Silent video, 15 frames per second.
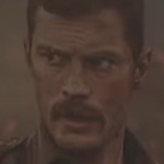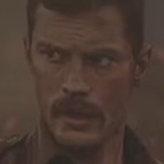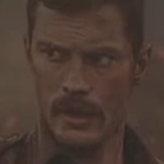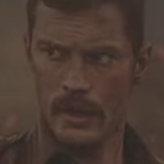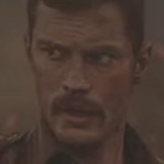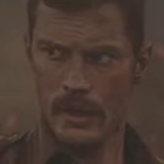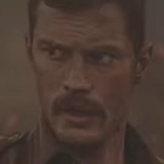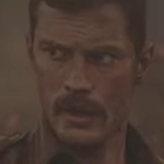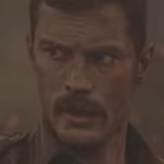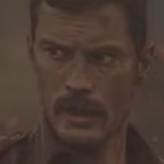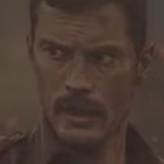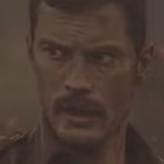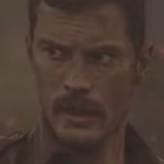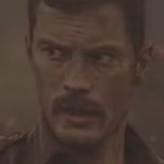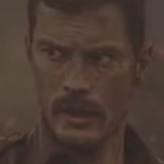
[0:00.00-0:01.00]

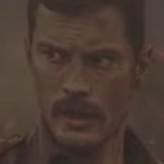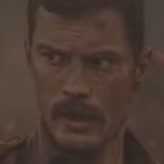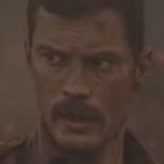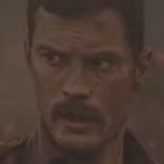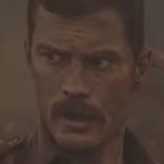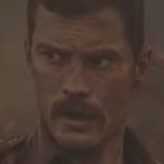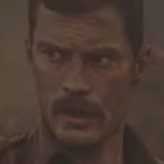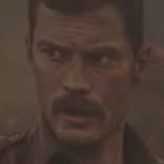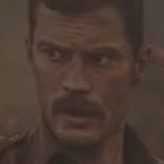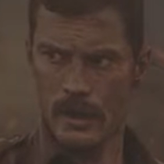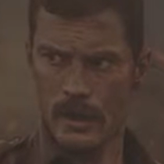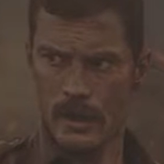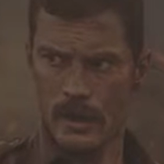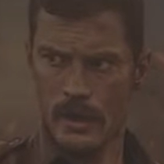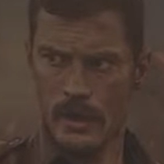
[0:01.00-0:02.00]

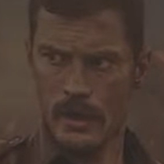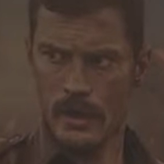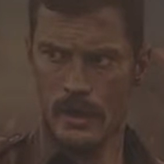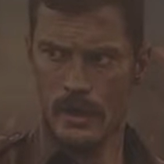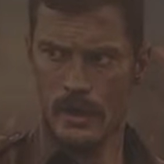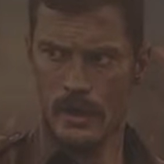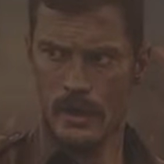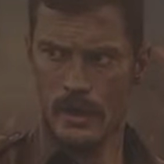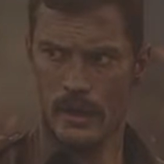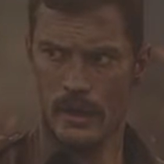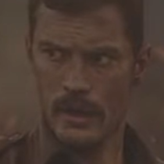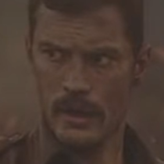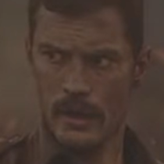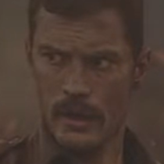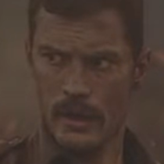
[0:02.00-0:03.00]

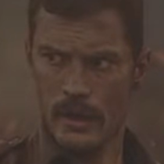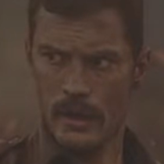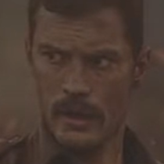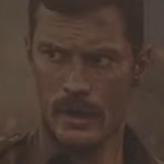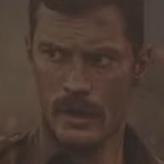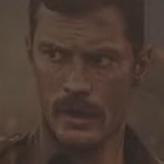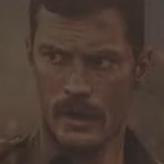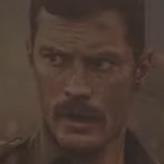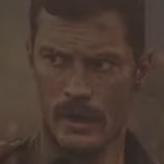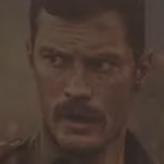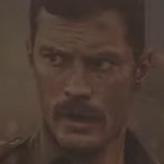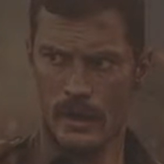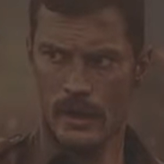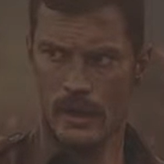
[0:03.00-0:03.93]
This person isn't speaking.